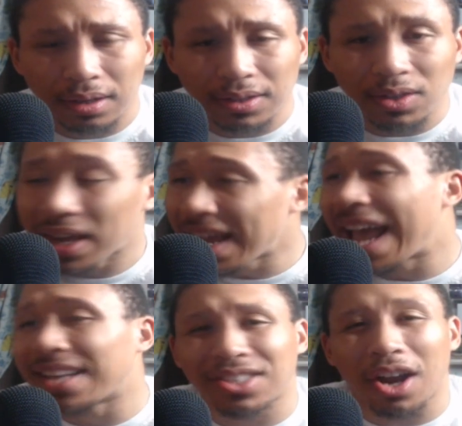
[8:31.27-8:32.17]
So he
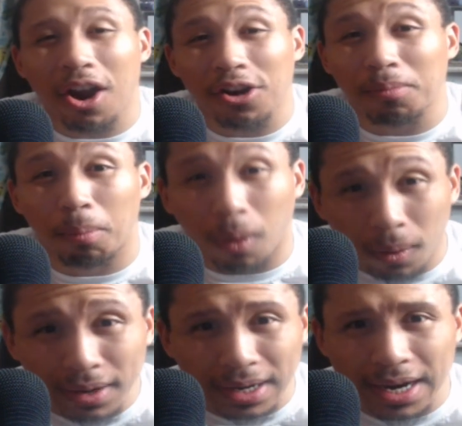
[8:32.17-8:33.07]
has to hurt
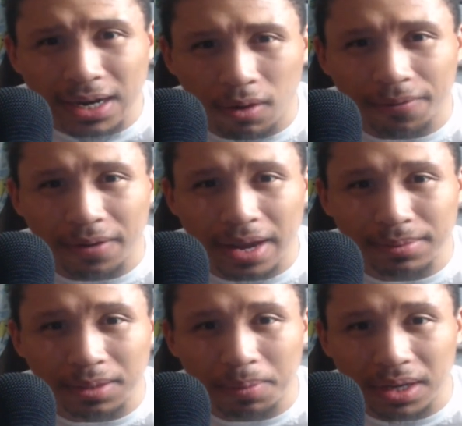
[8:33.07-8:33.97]
more in order for
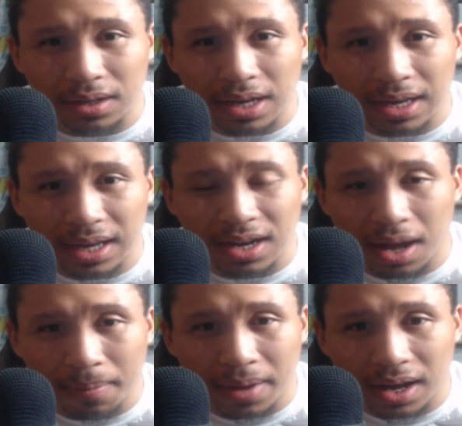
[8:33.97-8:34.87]
him to
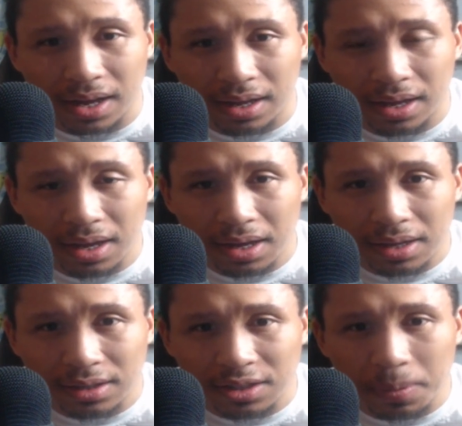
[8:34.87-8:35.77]
become
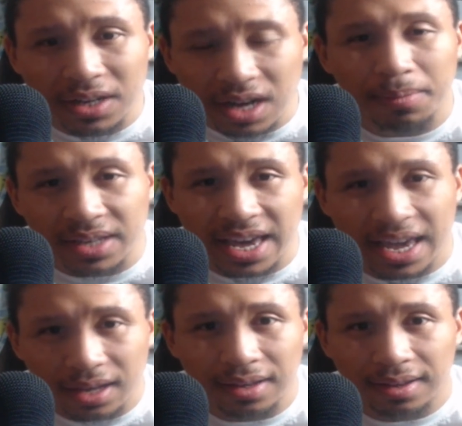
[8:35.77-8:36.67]

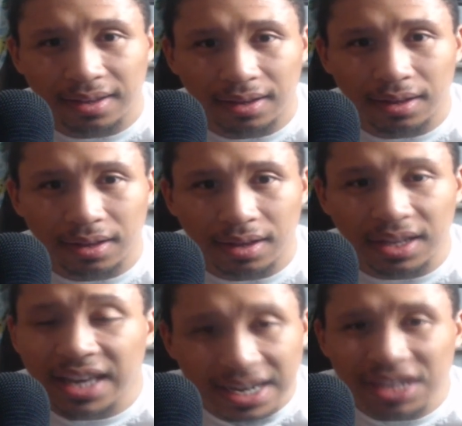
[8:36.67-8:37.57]
king,
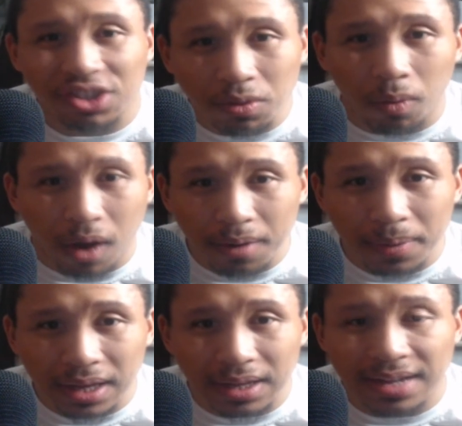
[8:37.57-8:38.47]
the king that you want to
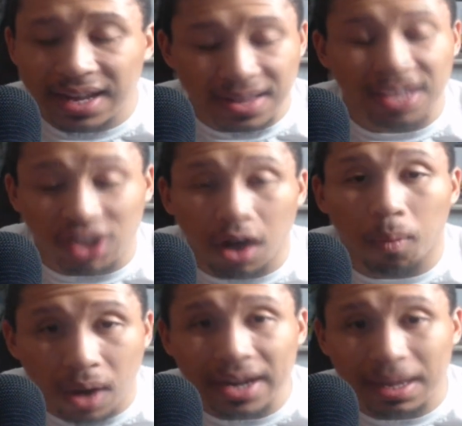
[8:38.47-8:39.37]
be, that
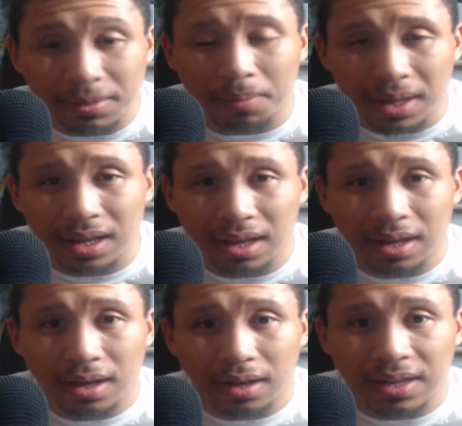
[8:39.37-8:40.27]
y'all want him to be,
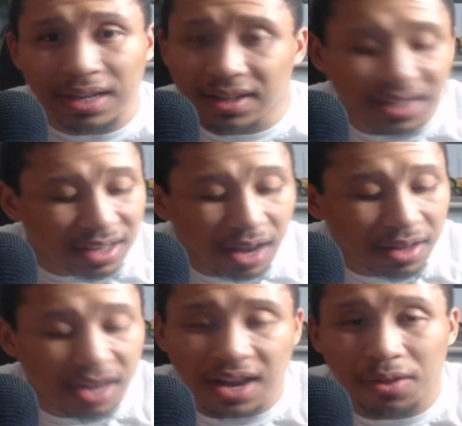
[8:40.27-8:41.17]
these
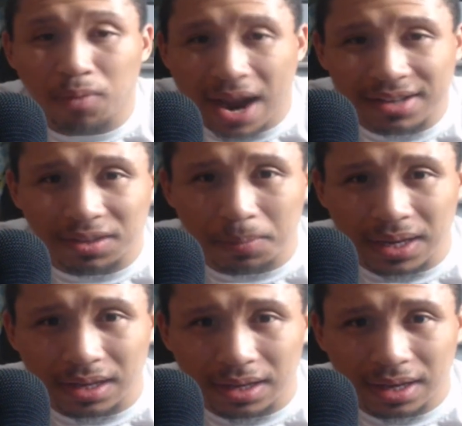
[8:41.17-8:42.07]
another riders to
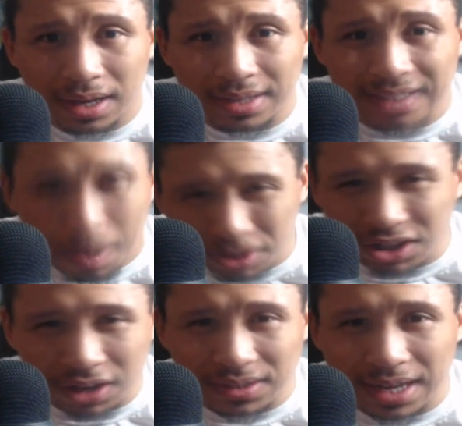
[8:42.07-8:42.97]
be. Is that
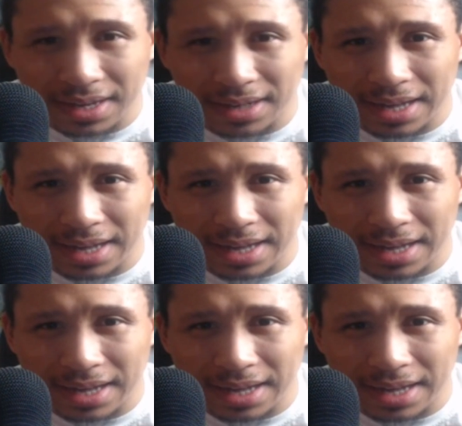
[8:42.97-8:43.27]
what y'all saying?